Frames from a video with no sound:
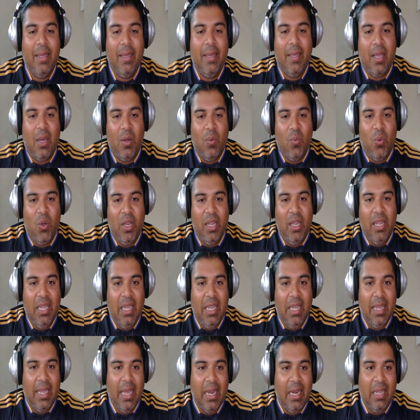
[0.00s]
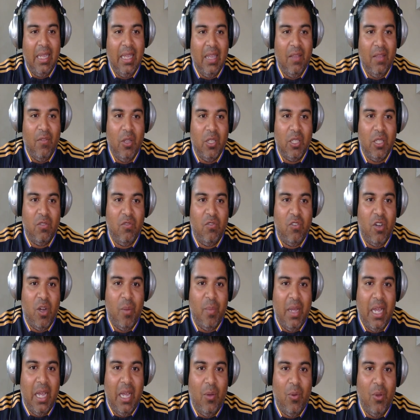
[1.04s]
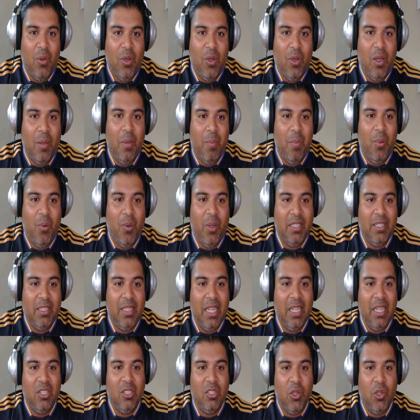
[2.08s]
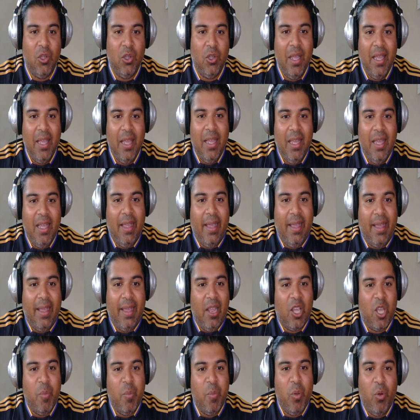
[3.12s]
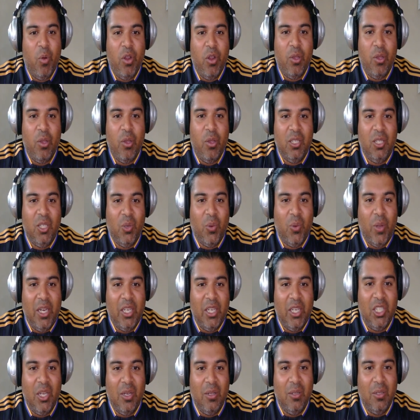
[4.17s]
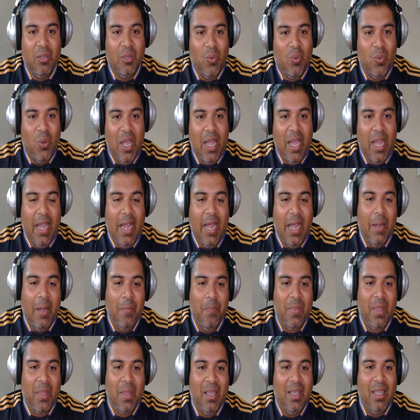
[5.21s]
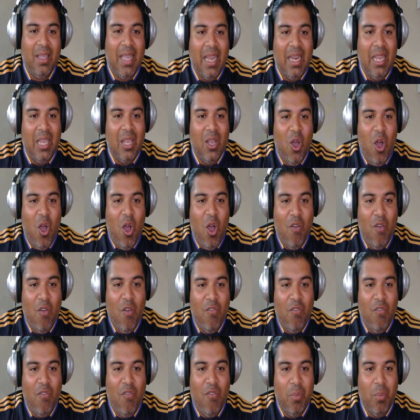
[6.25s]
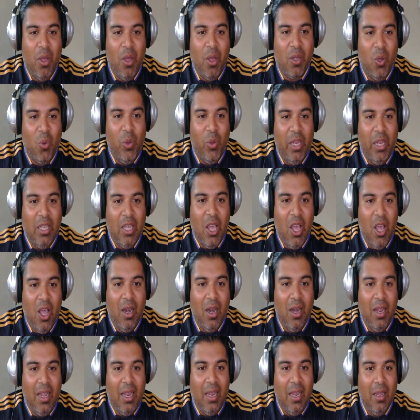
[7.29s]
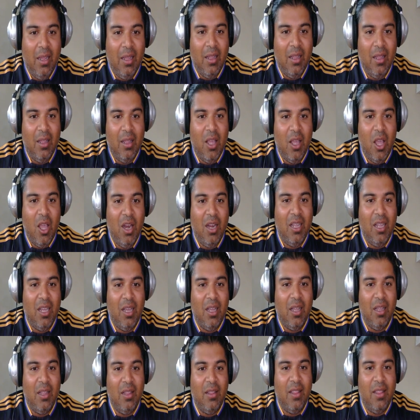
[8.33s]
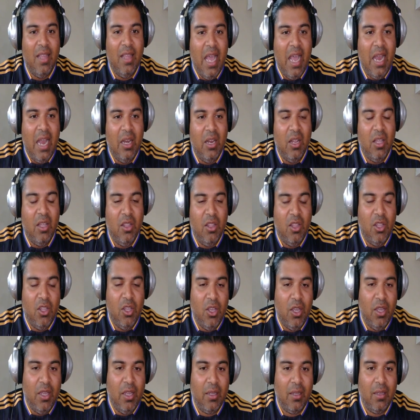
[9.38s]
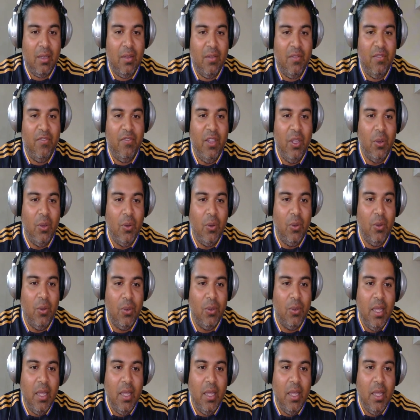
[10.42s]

and what he can kind of give us from our points things. So again, it could be one of those situations where getting off Hülkenberg a week earlier than the field